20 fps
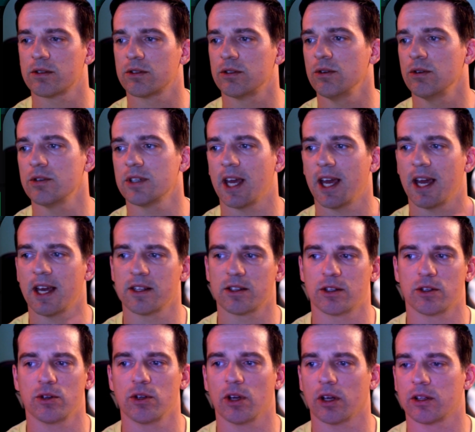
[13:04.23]
snooze ads.
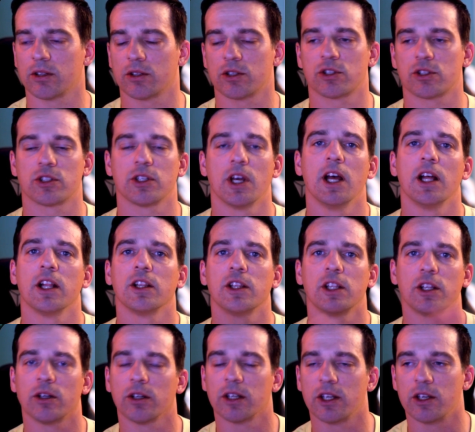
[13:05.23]
There's just
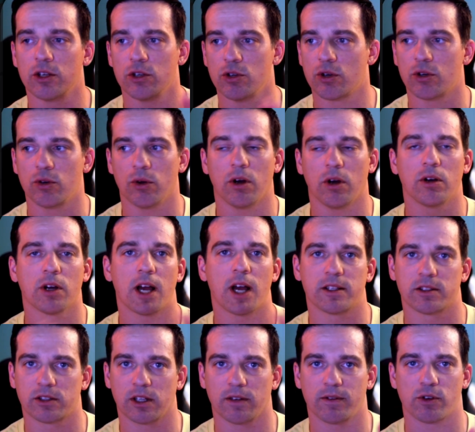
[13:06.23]
literally, you can do all
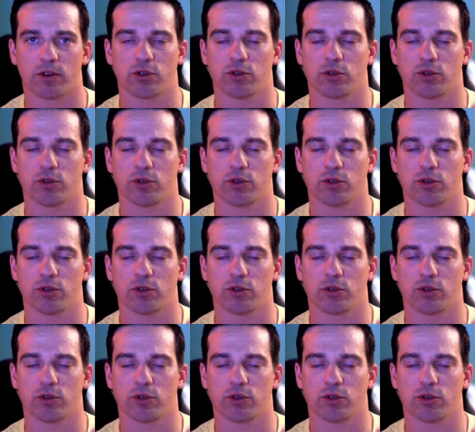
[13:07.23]
kinds of stuff here.